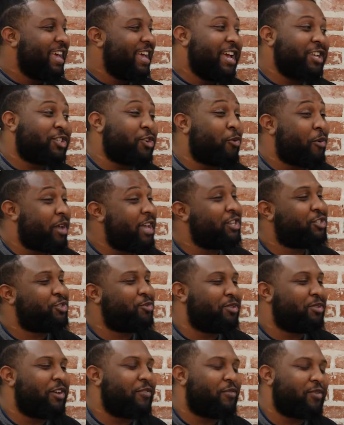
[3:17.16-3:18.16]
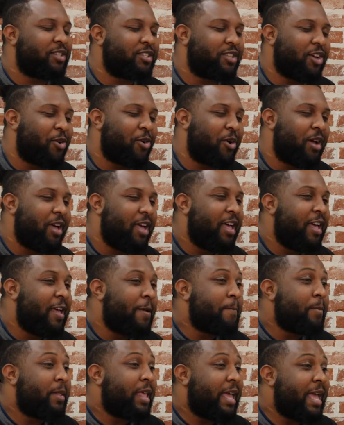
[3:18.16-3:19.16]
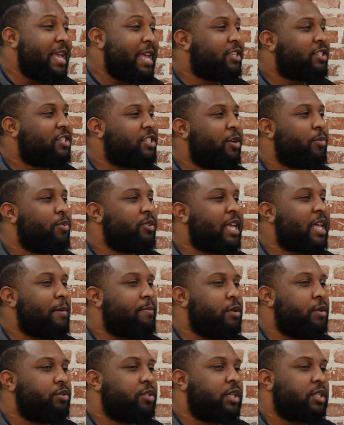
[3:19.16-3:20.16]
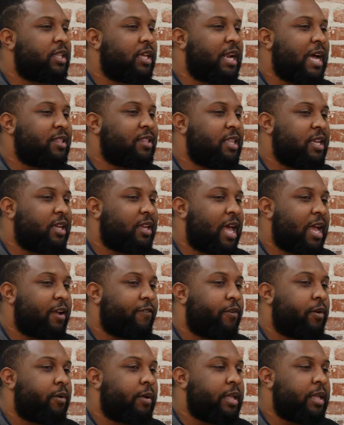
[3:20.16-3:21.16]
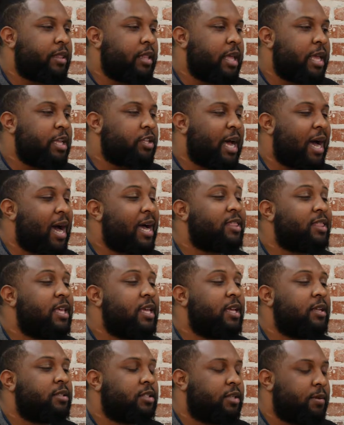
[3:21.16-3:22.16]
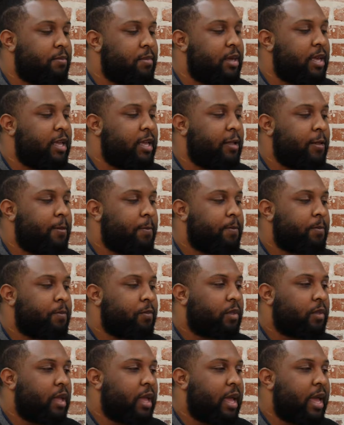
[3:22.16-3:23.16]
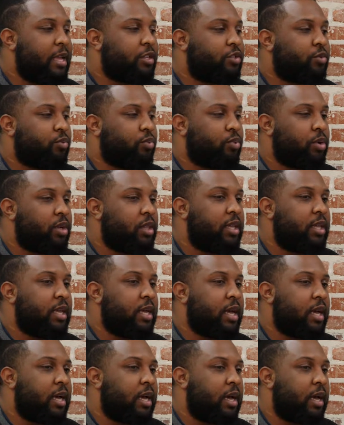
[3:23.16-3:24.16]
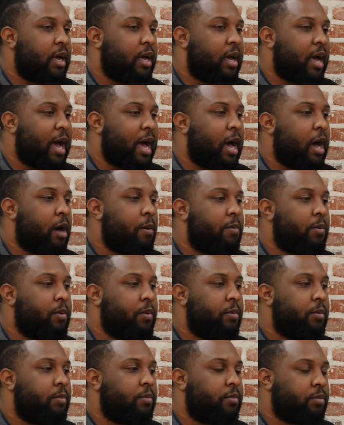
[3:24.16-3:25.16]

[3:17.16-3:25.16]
It's gonna hit you different. So it's shit with that music that I think like I think to me, it's really a album.